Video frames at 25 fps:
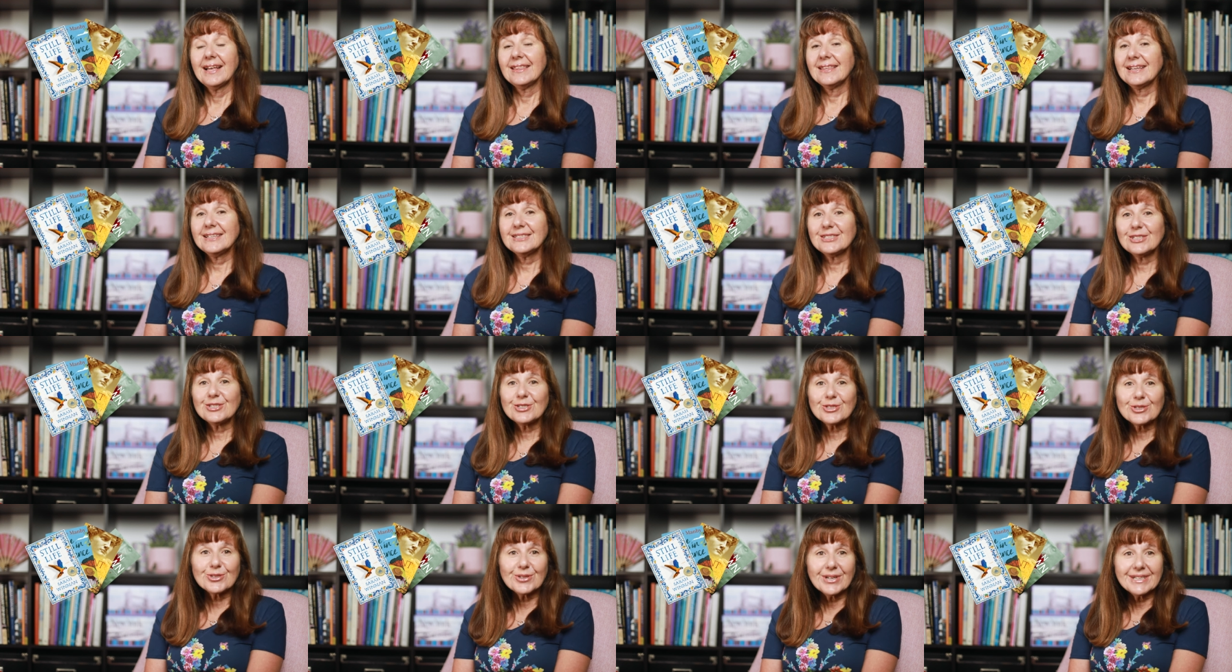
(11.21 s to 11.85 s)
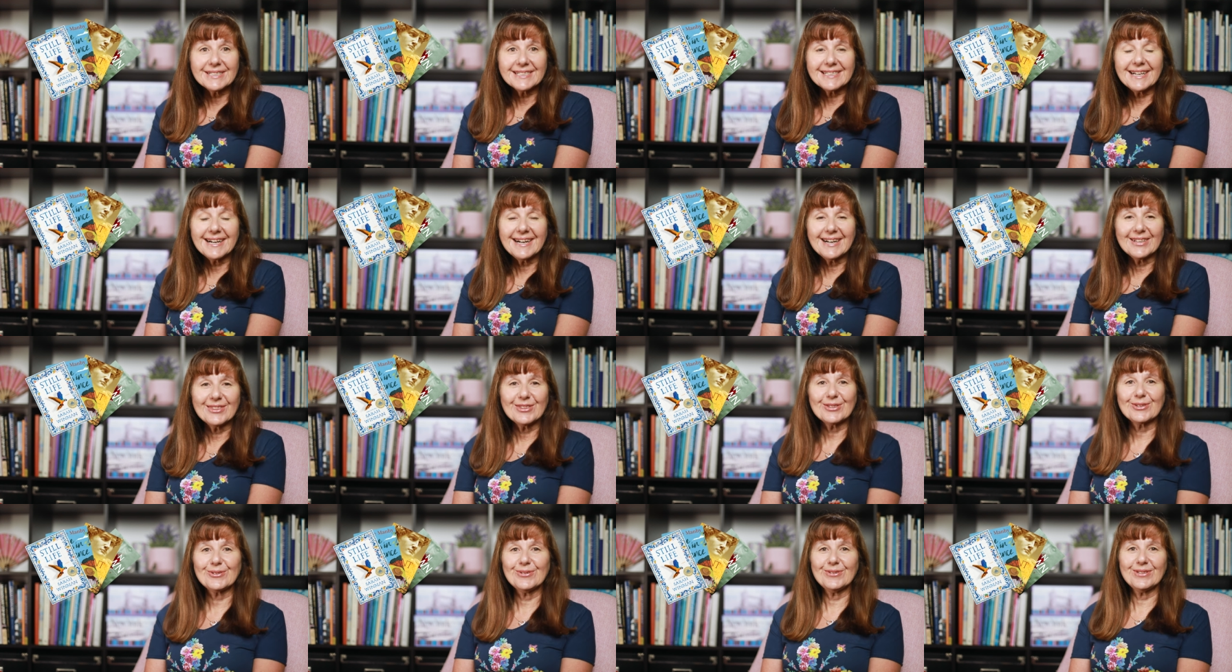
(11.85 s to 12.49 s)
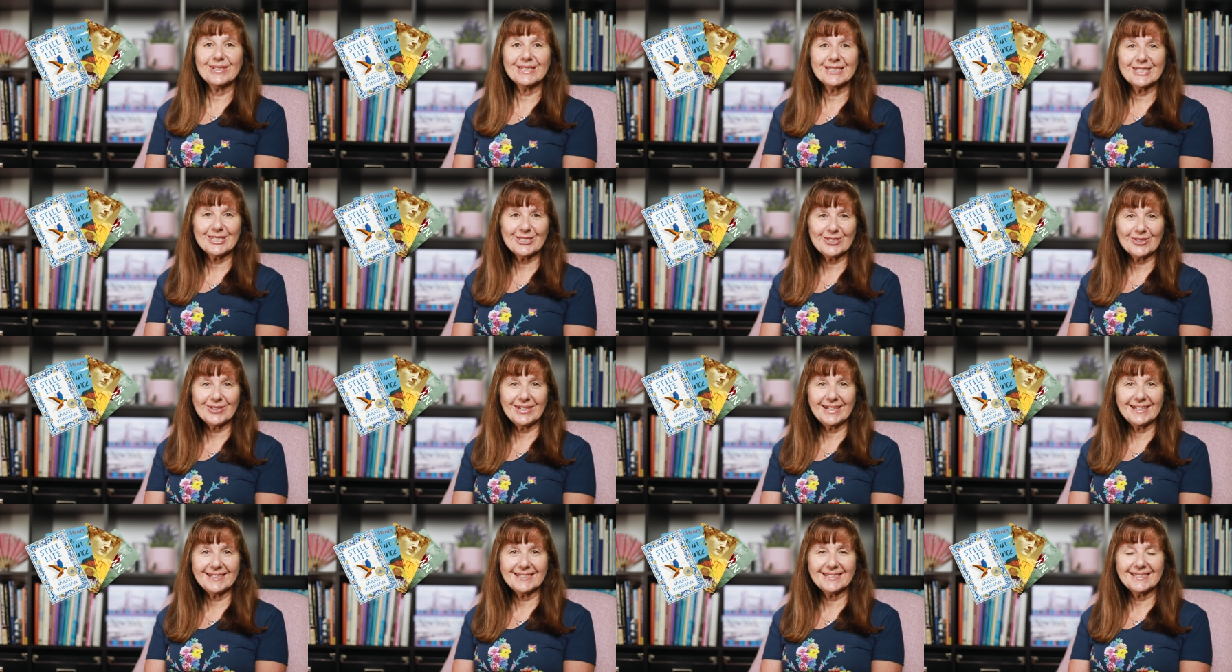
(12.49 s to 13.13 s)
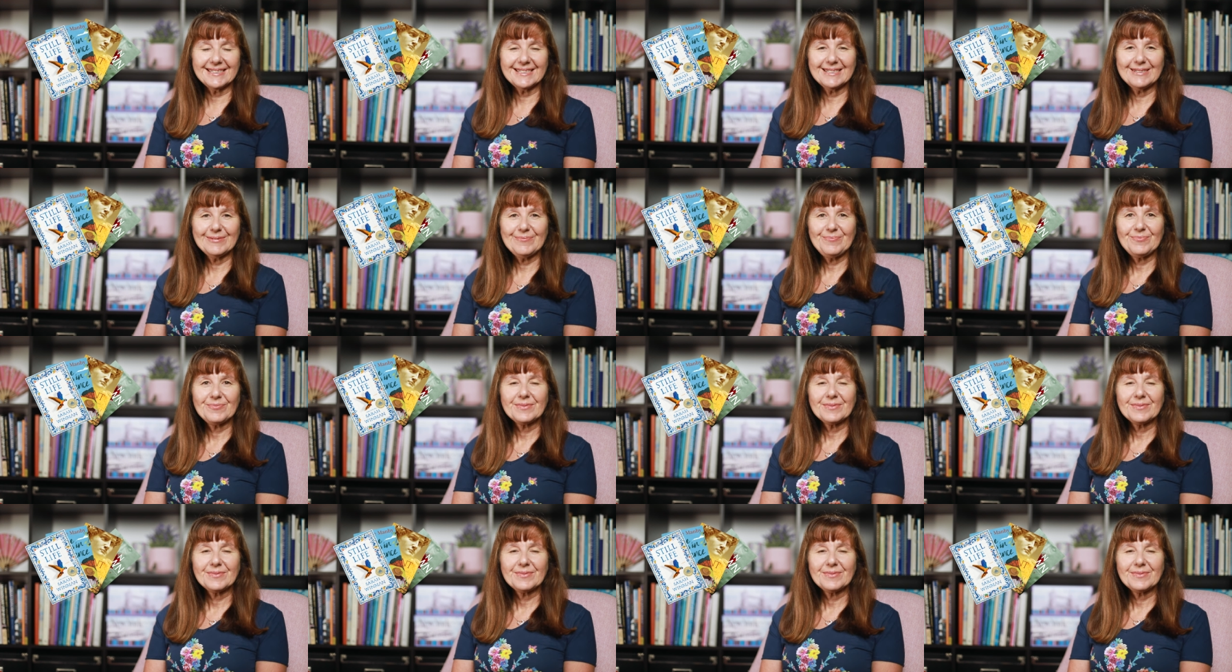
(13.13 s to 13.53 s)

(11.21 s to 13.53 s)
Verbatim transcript: There's a treasure hunt through the streets,